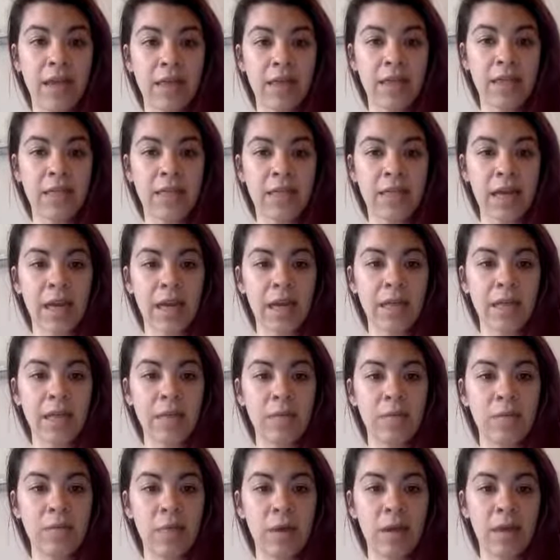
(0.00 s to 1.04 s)
exactly
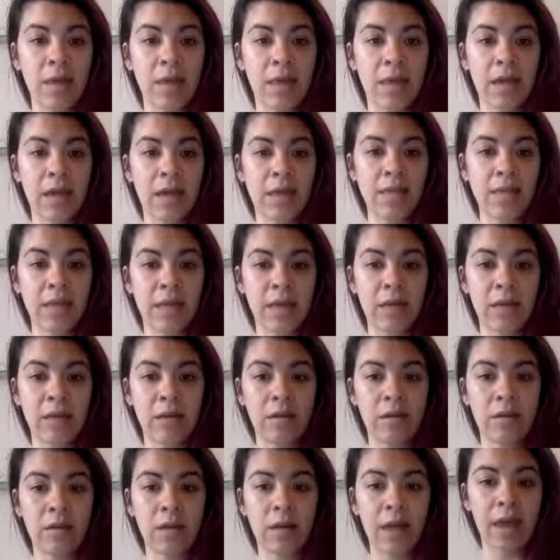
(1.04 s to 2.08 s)
when that
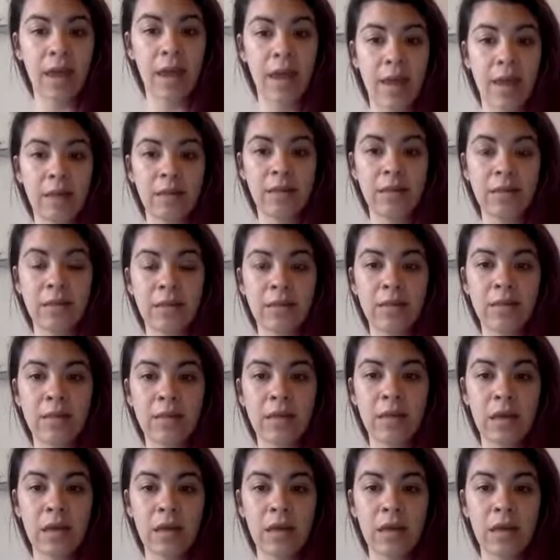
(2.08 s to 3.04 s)
sale ends.